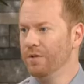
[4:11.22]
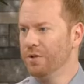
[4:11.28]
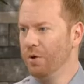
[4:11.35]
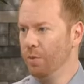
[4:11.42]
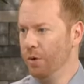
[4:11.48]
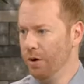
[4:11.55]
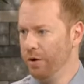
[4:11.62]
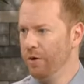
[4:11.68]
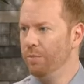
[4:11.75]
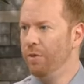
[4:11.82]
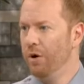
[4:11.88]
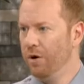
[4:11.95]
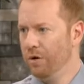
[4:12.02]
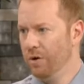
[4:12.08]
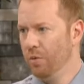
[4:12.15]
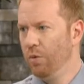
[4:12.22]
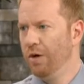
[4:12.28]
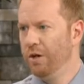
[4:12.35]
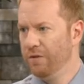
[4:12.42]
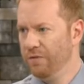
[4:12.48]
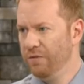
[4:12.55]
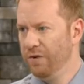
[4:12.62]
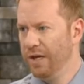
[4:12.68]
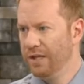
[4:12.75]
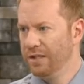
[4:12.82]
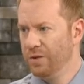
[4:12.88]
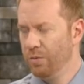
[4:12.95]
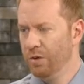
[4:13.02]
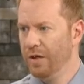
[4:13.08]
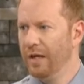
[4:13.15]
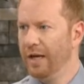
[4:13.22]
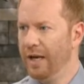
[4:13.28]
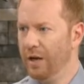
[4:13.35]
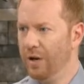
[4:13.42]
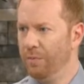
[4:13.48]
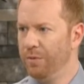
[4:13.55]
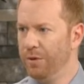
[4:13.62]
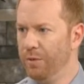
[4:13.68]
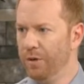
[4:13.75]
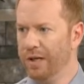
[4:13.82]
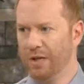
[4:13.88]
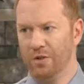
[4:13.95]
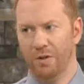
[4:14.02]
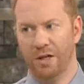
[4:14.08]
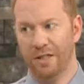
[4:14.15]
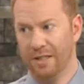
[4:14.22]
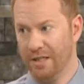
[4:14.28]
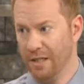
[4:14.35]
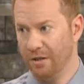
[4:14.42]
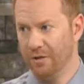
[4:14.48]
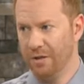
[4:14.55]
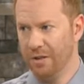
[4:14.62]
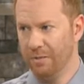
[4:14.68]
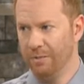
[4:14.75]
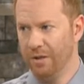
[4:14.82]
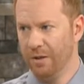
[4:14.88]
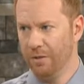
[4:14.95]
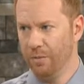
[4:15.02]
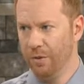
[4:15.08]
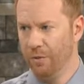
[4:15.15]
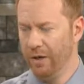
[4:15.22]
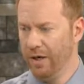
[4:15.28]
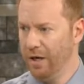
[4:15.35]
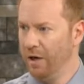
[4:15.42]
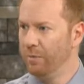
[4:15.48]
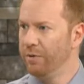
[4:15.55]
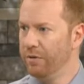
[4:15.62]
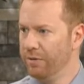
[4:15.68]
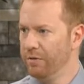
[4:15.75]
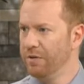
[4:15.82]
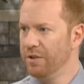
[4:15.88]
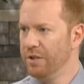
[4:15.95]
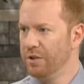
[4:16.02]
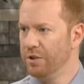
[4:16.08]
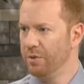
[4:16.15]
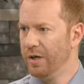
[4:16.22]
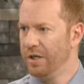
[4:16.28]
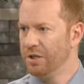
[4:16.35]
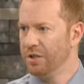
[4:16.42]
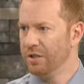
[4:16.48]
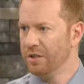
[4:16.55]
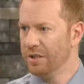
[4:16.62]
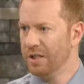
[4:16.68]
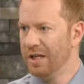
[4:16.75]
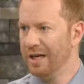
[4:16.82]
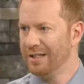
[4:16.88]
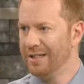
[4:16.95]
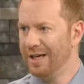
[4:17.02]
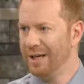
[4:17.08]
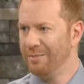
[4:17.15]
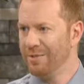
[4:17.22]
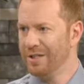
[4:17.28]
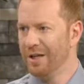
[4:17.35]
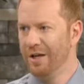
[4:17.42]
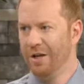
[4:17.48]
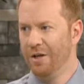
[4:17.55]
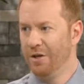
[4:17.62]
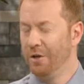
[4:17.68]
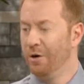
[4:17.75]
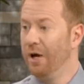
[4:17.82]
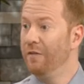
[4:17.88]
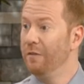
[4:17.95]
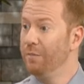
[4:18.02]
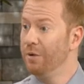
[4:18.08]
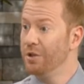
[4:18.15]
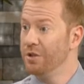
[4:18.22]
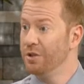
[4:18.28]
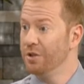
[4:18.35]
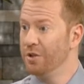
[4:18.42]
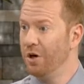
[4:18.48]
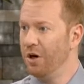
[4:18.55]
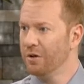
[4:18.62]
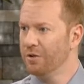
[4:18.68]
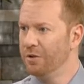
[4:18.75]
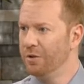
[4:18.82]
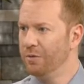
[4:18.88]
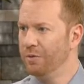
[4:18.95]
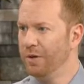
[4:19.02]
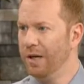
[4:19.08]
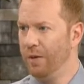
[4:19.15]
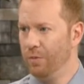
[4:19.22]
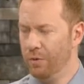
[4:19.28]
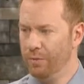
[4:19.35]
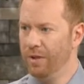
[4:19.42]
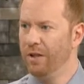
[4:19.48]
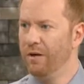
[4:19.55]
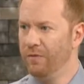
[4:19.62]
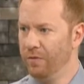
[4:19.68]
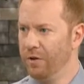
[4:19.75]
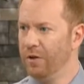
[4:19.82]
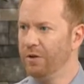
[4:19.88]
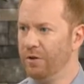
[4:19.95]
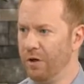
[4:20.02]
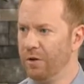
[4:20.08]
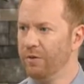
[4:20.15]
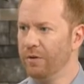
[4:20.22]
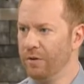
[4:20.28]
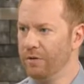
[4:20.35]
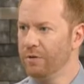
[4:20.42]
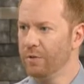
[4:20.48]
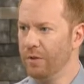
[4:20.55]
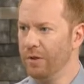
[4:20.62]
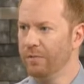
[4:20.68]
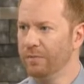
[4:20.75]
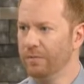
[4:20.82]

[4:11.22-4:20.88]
So we're your partner, we're your friends, and we're going to help you. We're not trying to sell you something. We want to help you through the situation, because a lot of times you don't have a person to talk to, and we'll be there for you to talk with you as well.